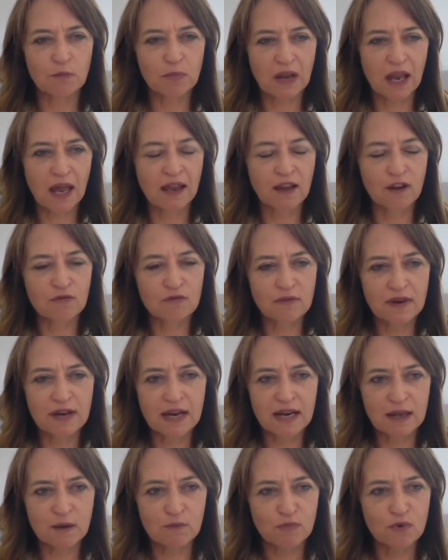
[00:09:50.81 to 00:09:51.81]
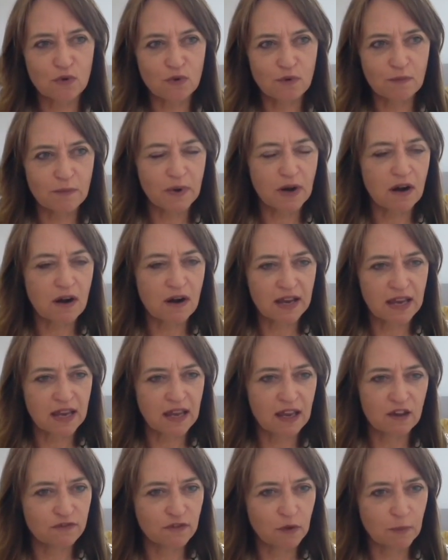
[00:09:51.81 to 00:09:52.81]
playing a really important part
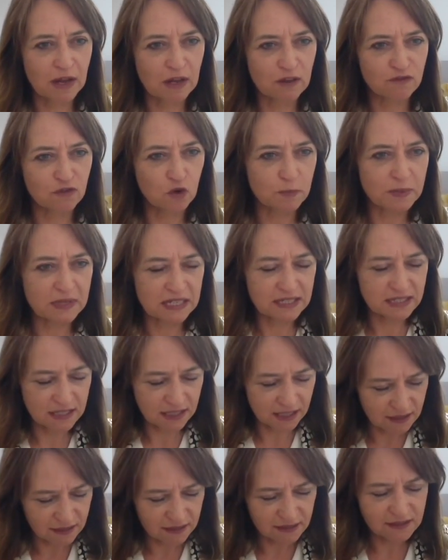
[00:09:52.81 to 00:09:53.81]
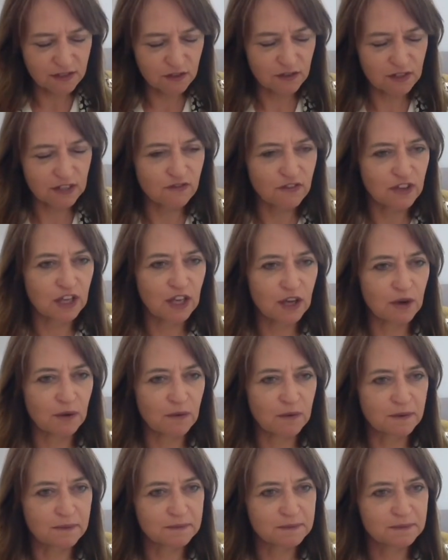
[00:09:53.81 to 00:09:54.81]
here for Balfour Beatty and certainly for
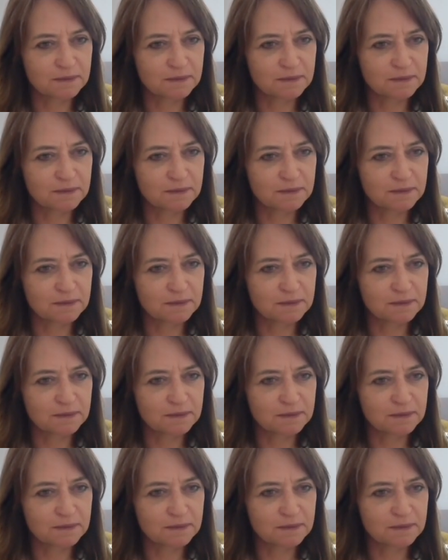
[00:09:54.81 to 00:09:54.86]
you?